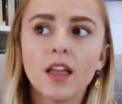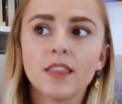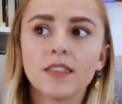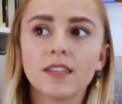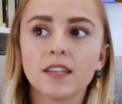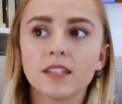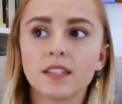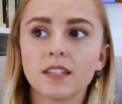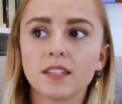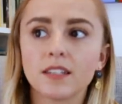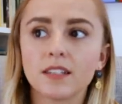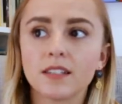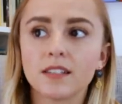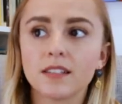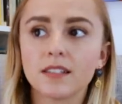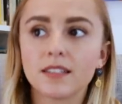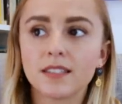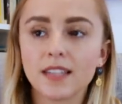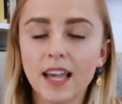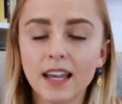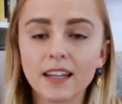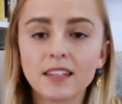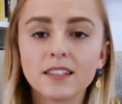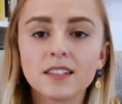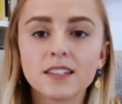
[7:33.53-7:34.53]
The
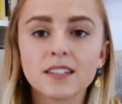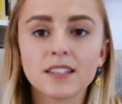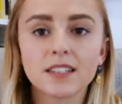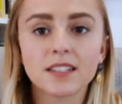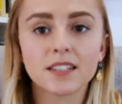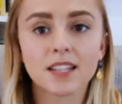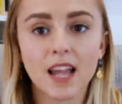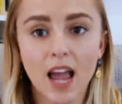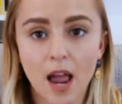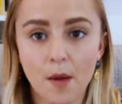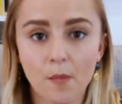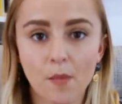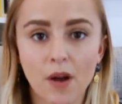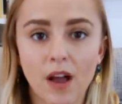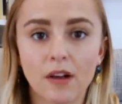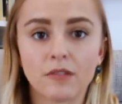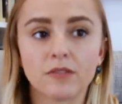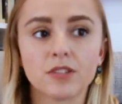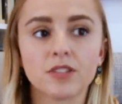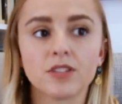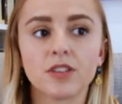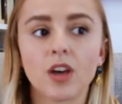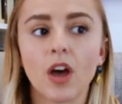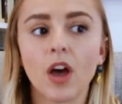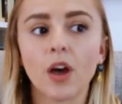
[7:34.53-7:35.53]
second time
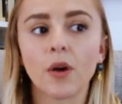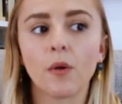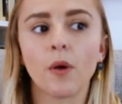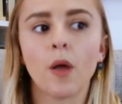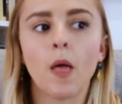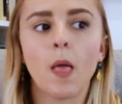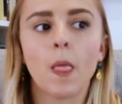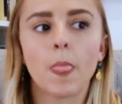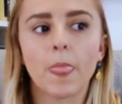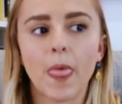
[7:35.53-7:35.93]
round, though,